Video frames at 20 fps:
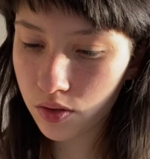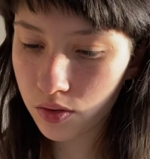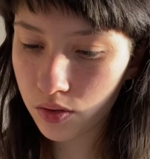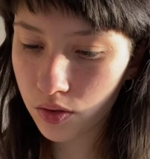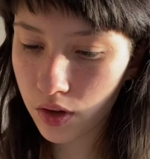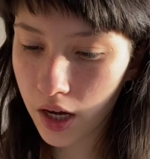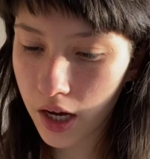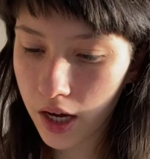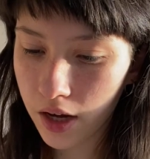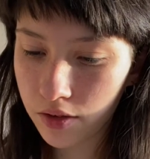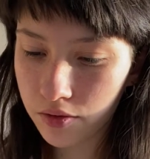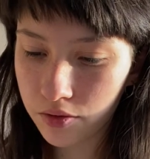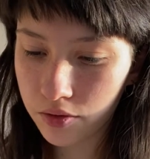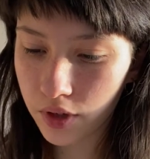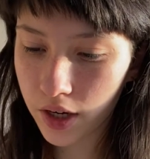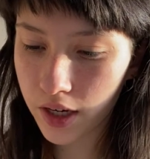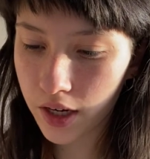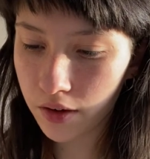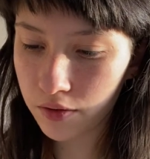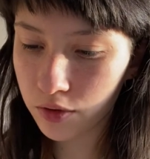have
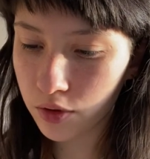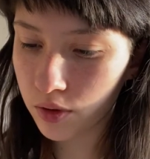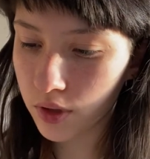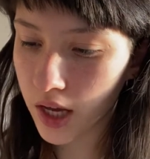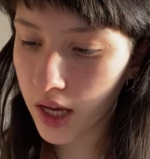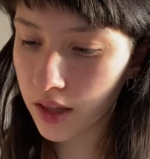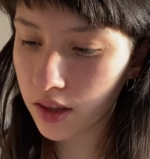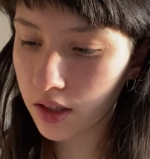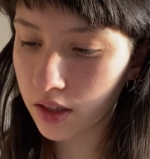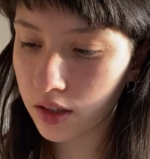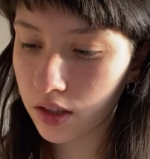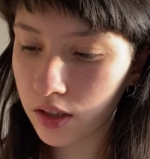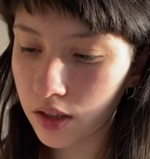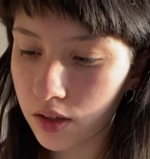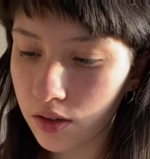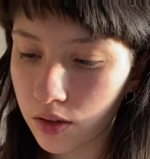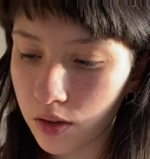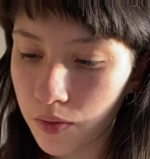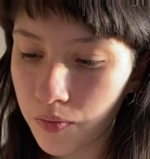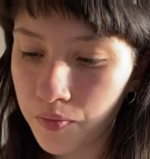right after that the
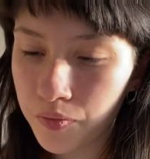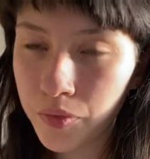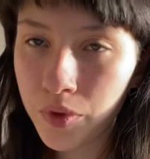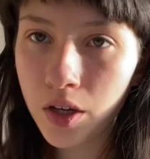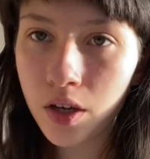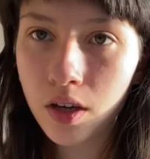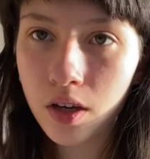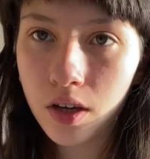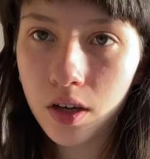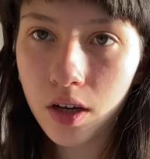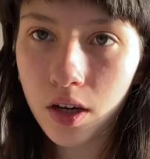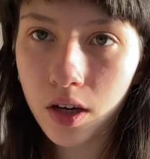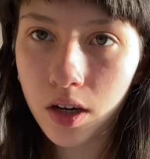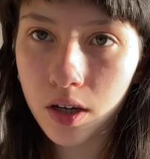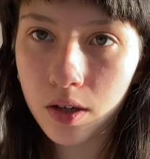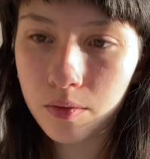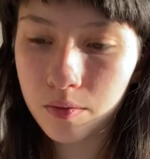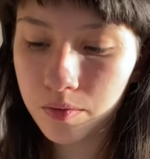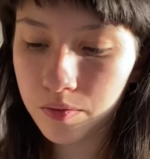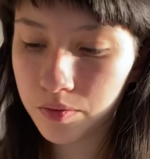little
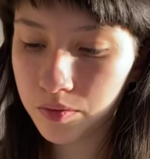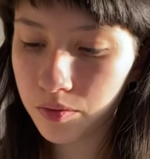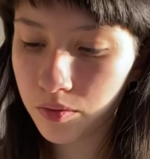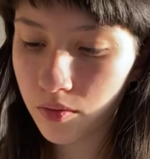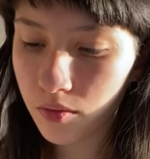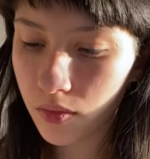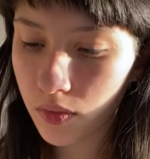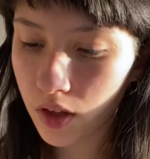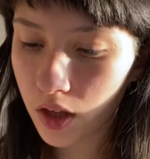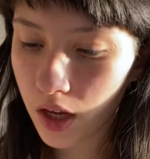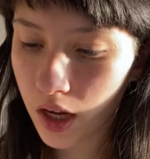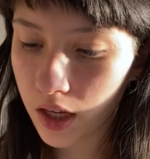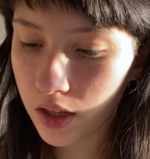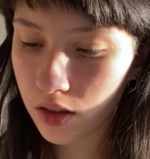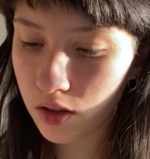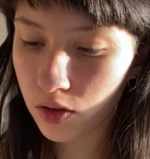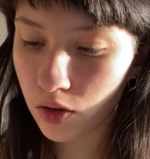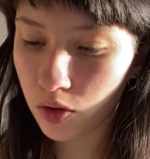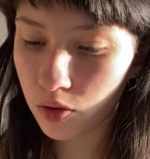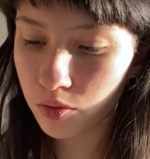8th
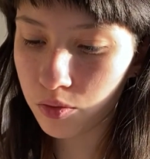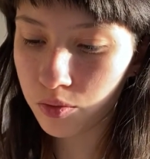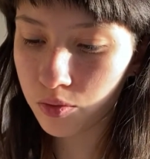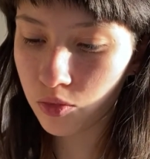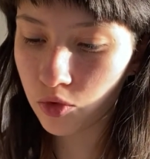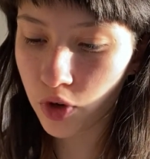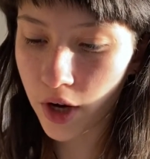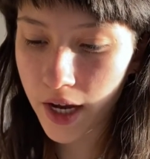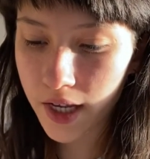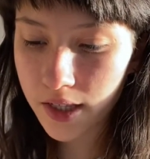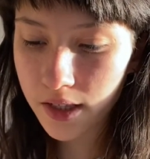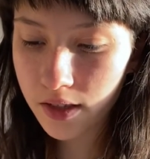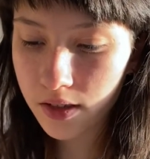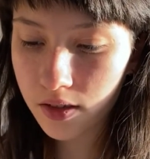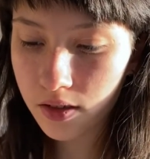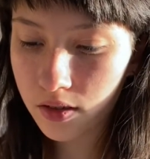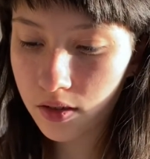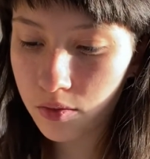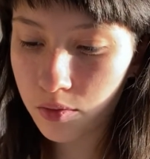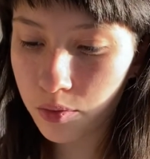note rest,
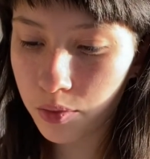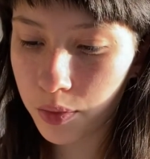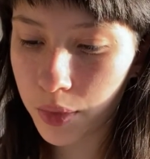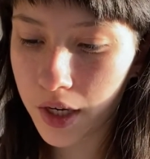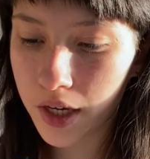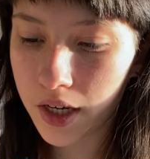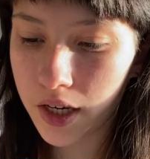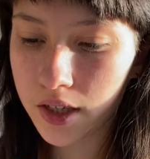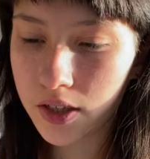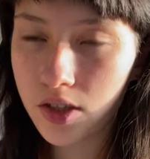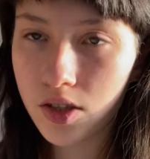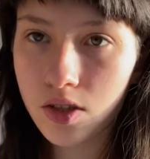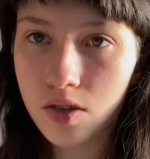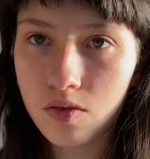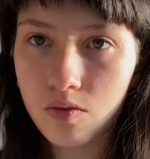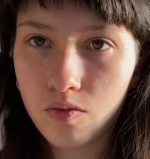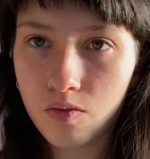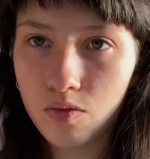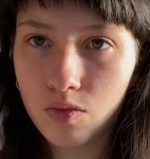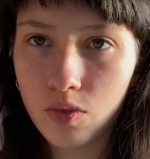but
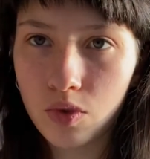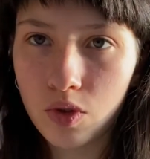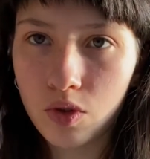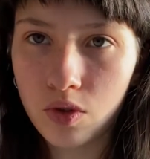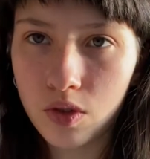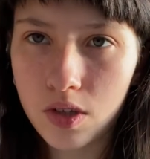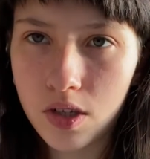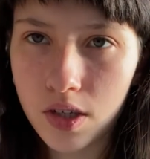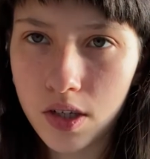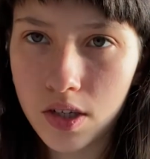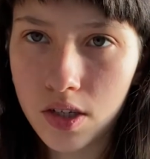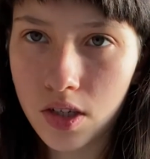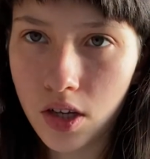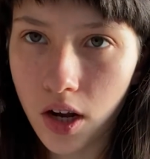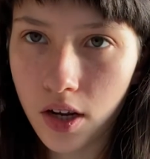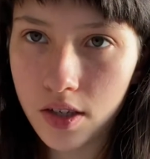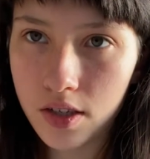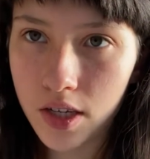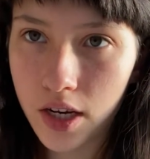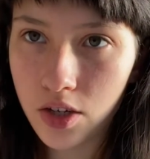you could see it's
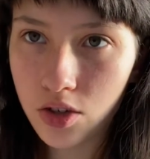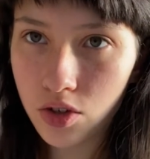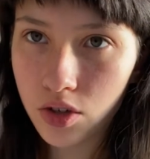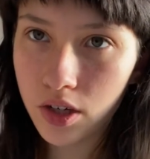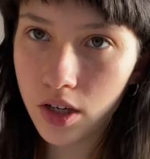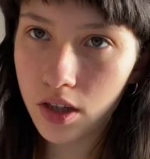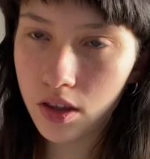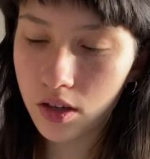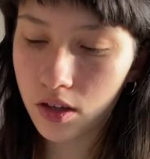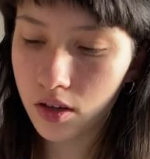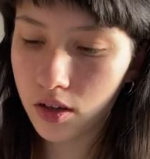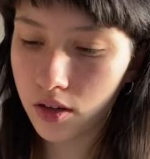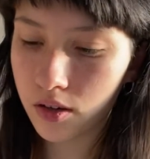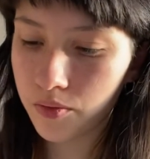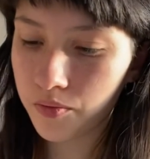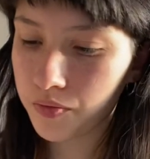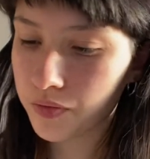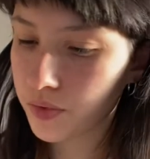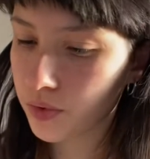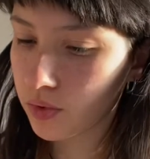not centered in
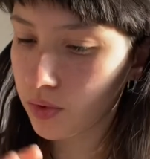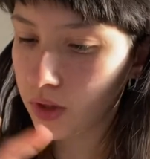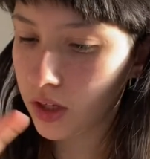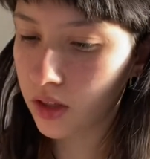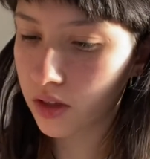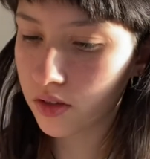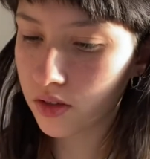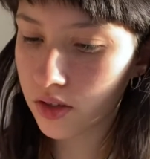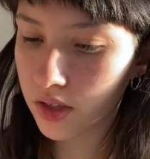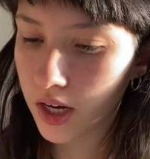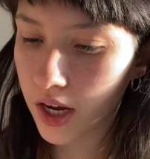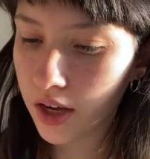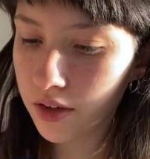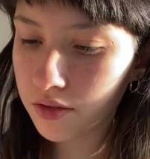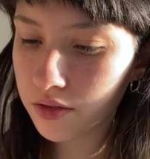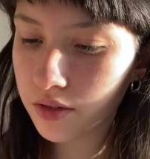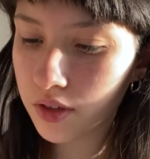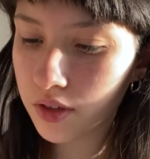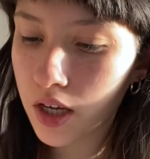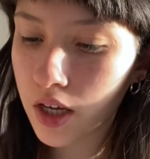the
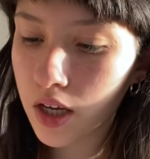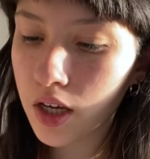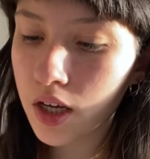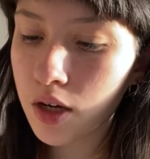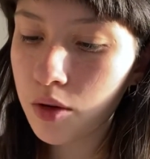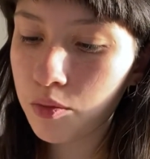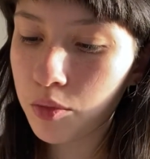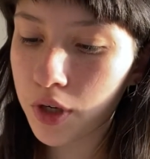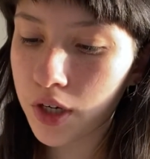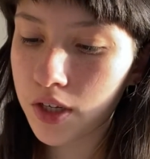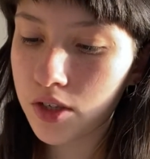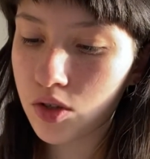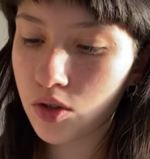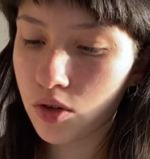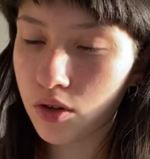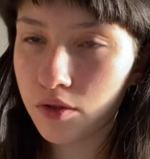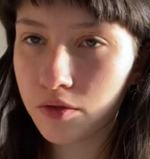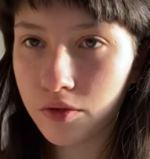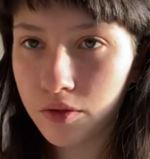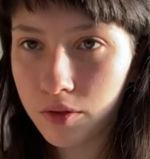staff, but it's sort
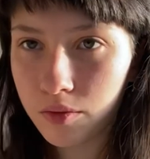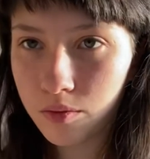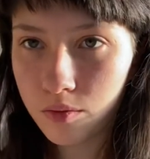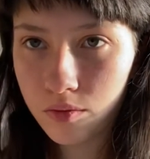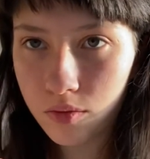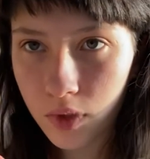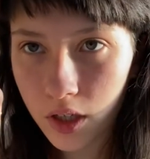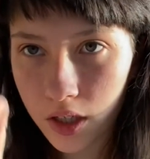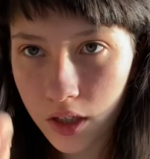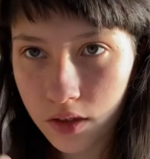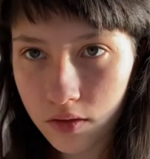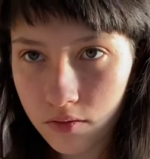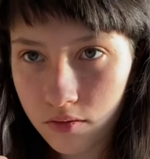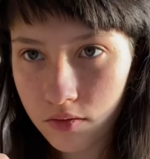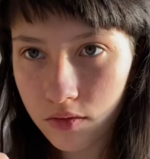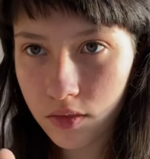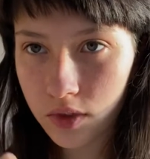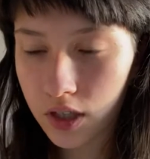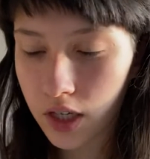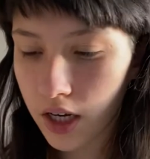of like
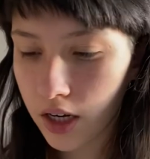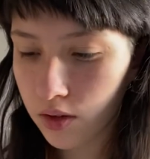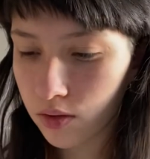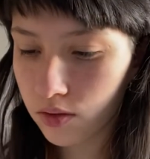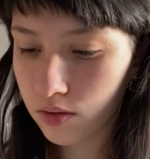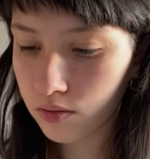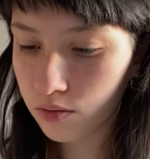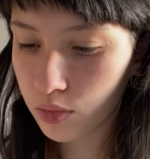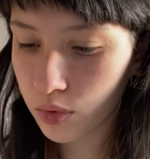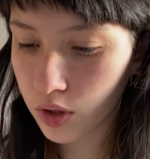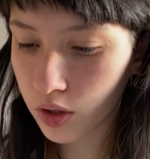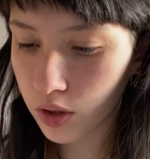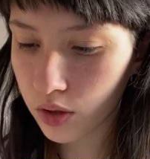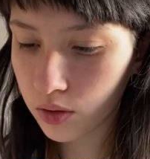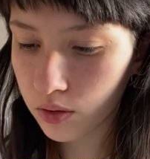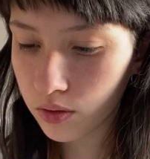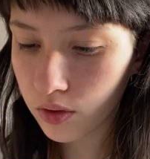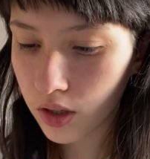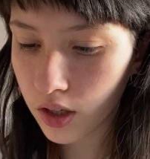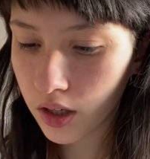down
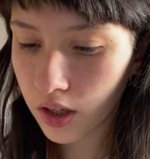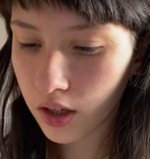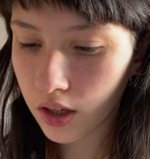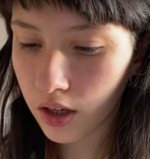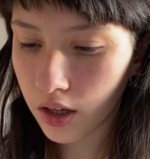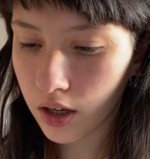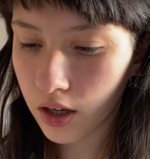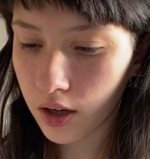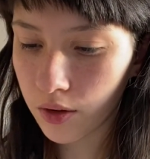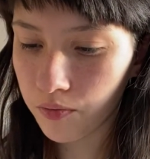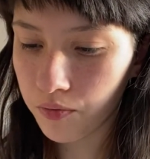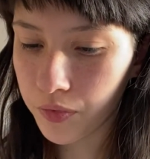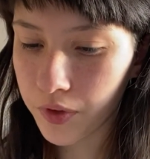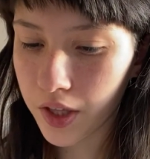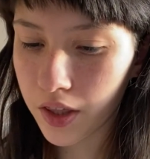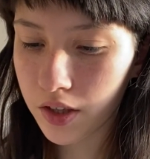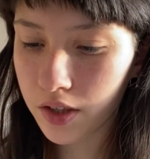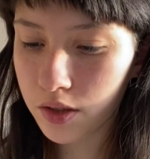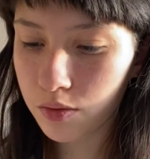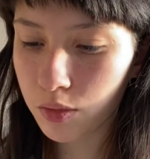below, and
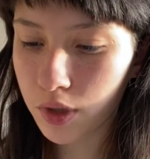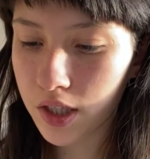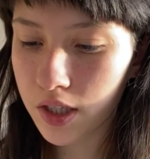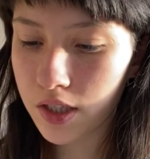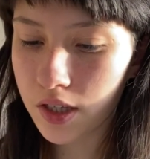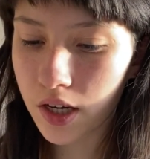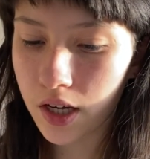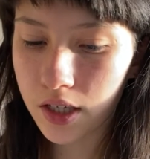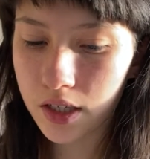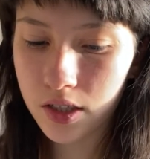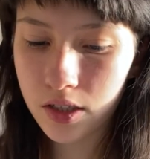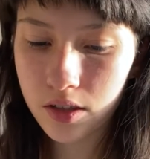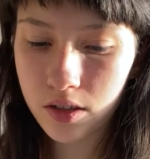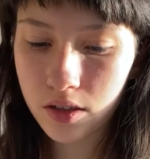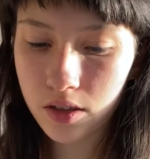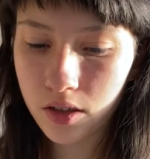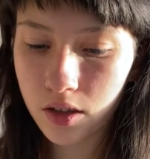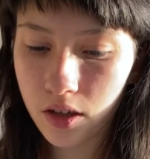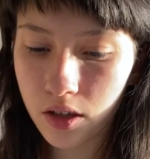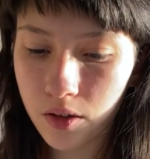this means that
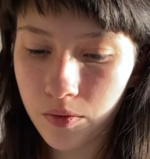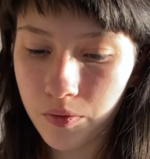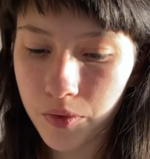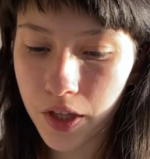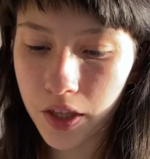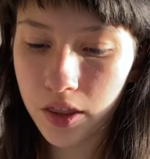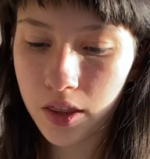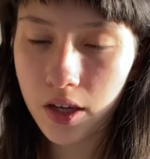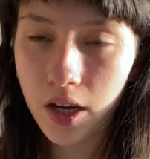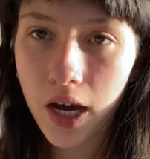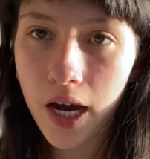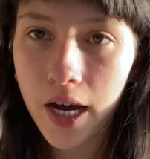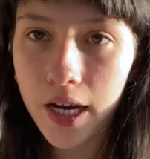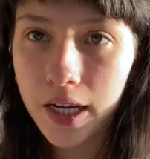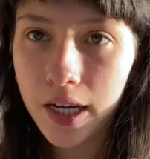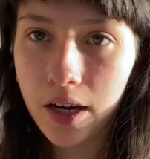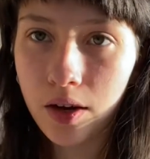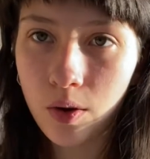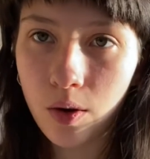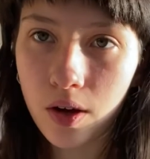the
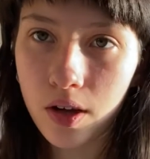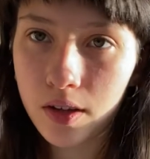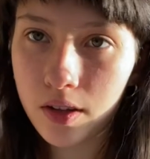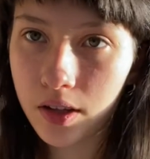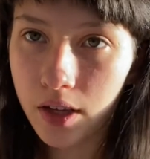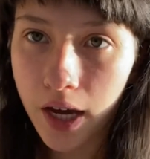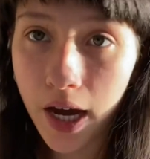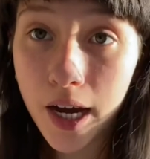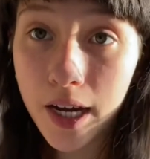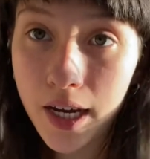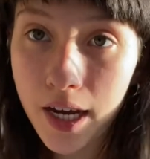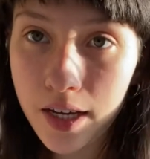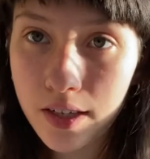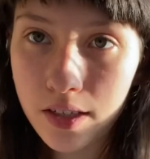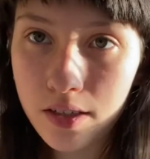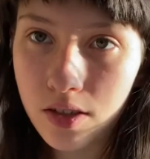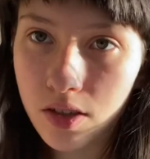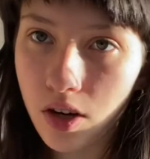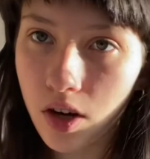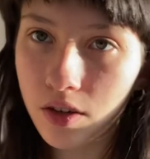hi-hat
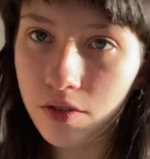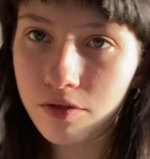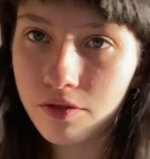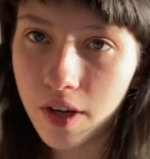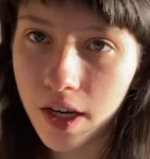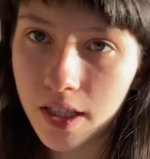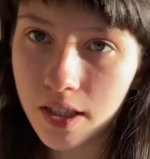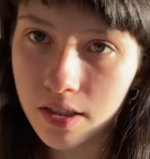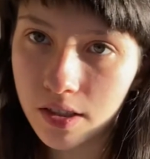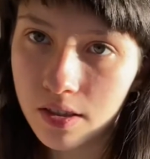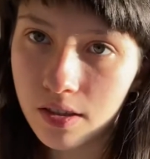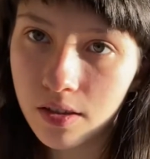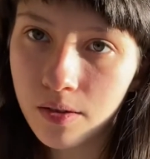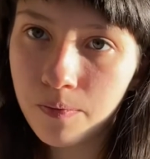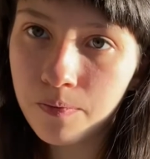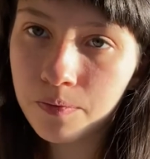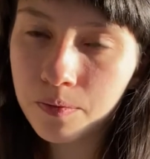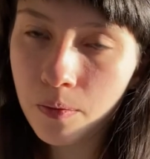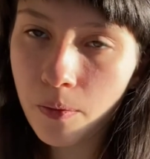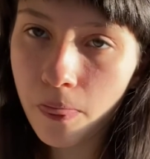is not affected
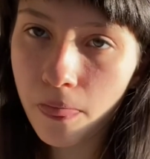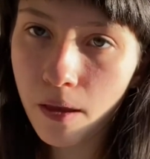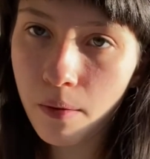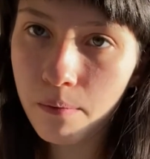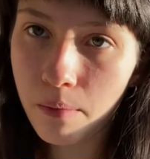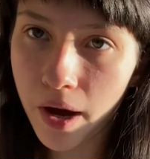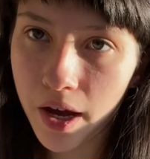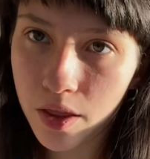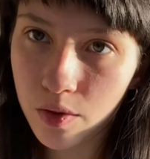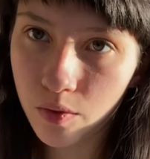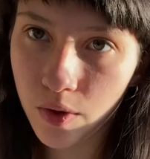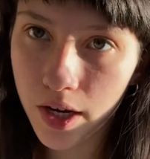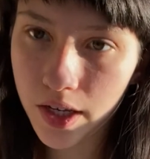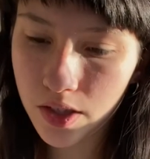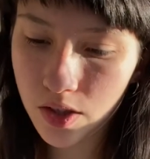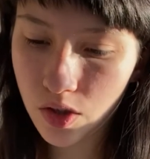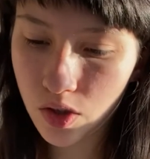by the rest.